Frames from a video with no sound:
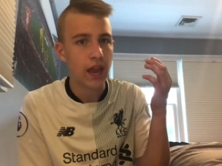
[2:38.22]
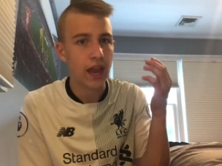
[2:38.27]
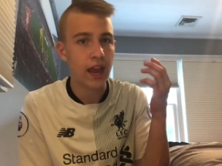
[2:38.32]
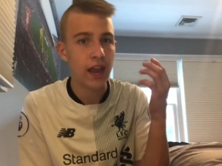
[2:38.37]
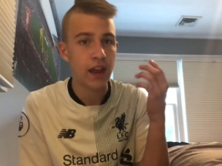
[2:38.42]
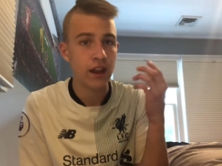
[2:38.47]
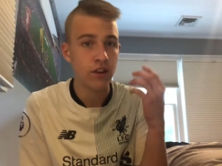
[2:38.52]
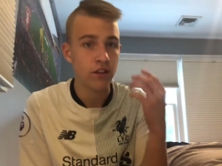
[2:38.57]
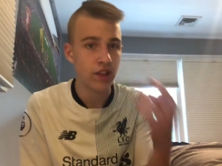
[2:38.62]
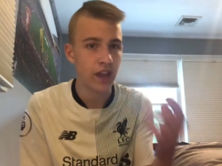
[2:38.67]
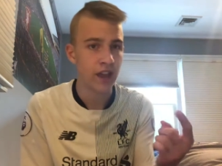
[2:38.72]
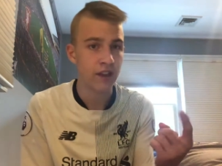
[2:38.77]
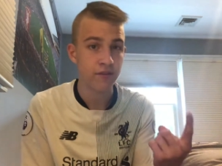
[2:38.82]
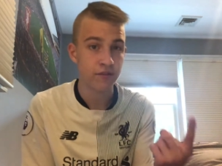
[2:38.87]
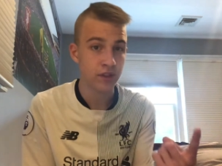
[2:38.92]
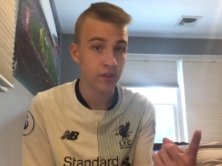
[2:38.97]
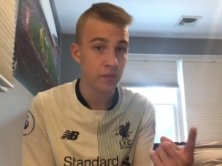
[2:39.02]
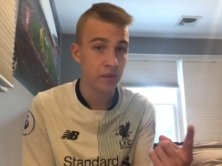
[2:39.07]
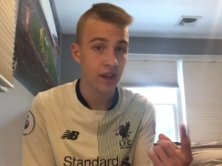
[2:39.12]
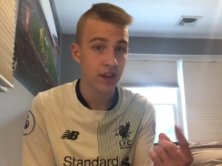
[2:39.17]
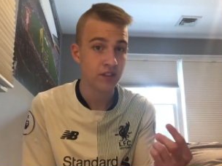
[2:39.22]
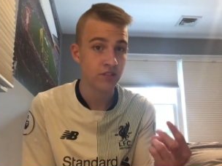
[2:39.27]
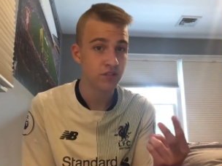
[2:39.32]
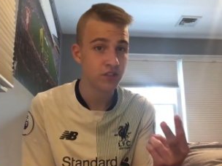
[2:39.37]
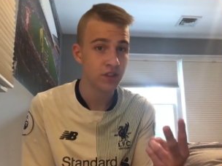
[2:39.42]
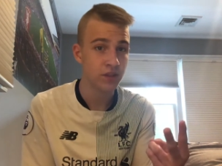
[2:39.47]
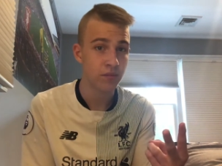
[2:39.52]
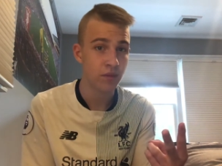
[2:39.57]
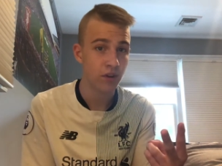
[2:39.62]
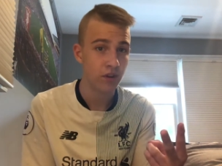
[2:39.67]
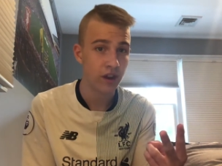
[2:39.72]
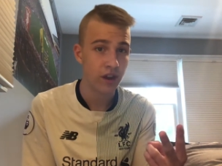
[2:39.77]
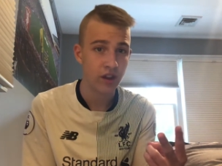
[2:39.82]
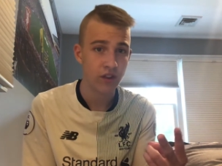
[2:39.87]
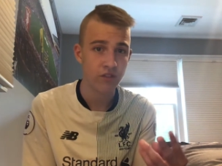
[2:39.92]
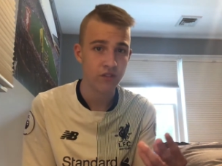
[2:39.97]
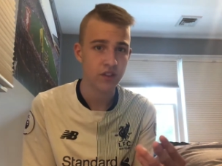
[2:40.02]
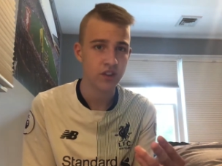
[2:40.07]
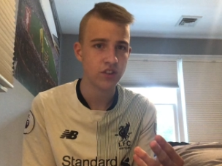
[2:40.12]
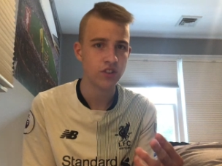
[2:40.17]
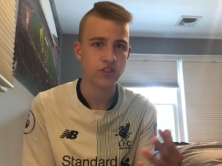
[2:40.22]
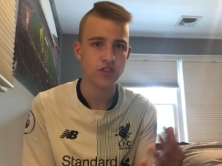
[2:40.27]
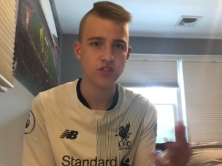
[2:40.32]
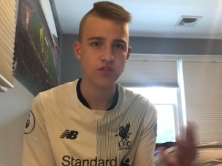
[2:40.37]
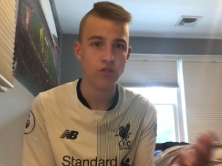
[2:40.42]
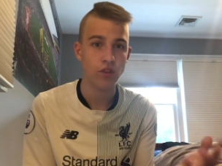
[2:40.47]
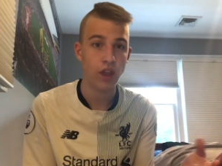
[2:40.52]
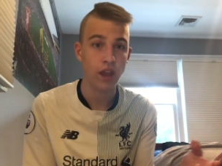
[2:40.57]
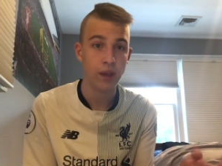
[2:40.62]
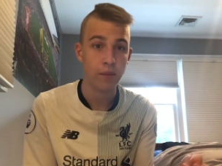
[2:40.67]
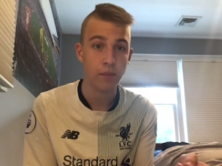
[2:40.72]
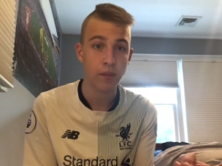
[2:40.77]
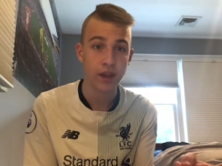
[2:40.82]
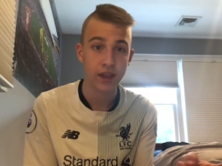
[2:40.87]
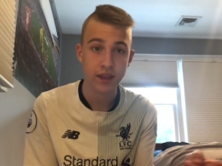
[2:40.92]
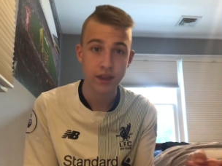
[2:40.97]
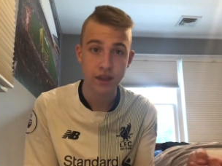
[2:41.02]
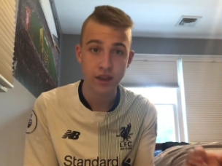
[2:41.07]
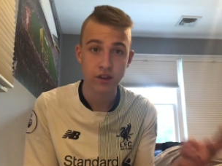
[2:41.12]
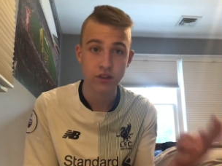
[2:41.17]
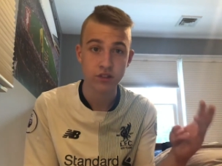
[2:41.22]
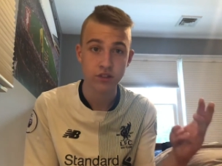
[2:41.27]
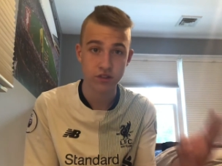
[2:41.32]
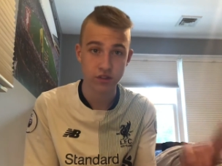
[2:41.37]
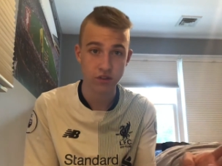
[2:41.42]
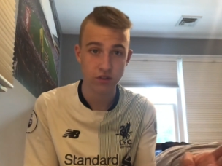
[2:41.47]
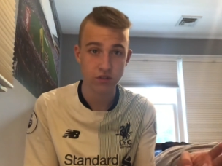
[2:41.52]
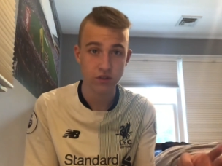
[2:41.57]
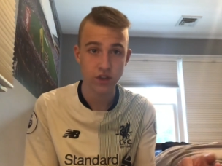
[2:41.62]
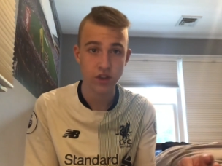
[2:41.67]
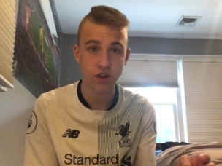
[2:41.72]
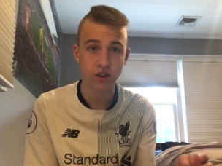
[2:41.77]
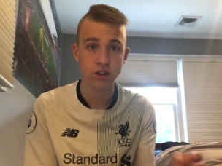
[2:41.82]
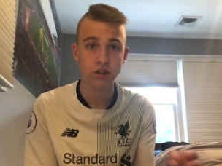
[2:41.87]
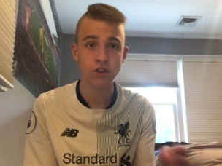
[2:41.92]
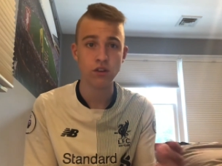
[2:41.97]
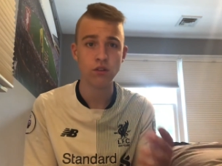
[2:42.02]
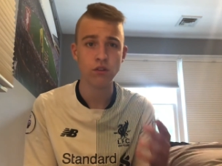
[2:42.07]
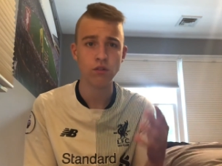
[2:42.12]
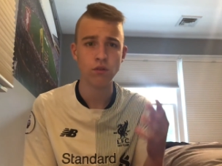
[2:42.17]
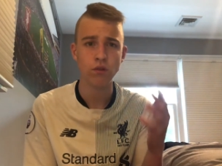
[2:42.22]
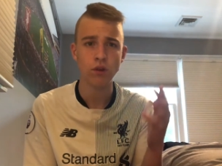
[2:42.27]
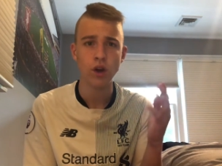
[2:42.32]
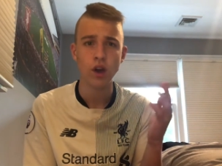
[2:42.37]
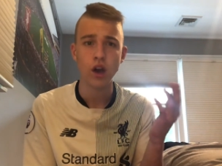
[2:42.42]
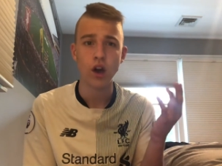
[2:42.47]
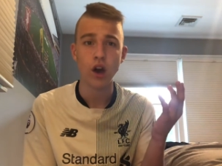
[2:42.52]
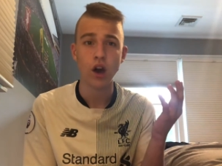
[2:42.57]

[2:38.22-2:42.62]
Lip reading: and they had Felipe Anderson, Arnautovic, Michael Antonio,